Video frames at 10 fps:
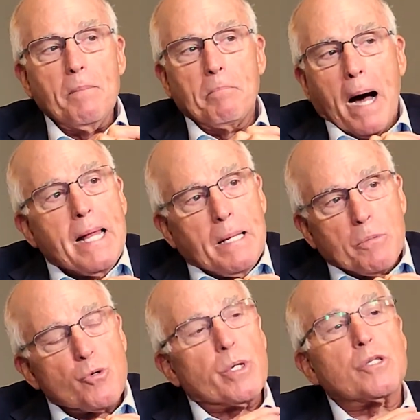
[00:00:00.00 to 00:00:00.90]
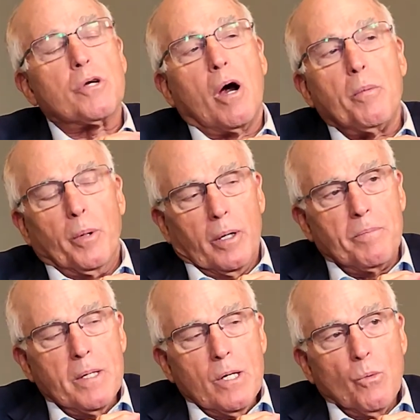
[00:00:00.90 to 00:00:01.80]
My name is Rick Scarborough.
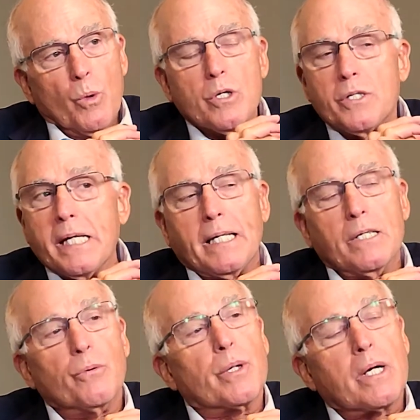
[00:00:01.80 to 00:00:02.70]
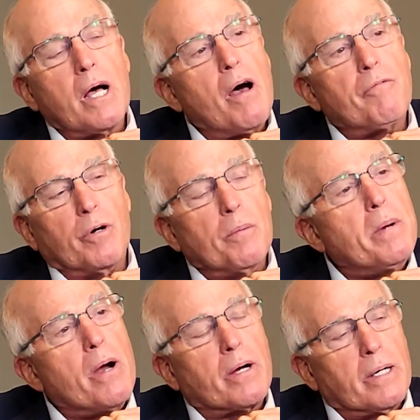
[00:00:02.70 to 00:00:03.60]
We're seeking to recover
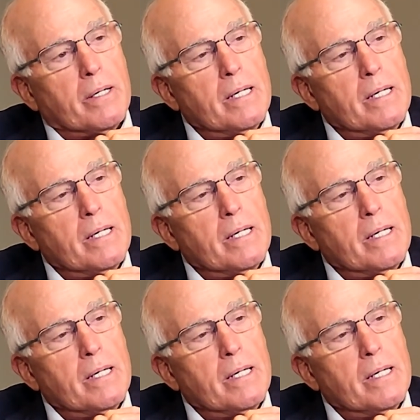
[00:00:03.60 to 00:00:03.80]
America,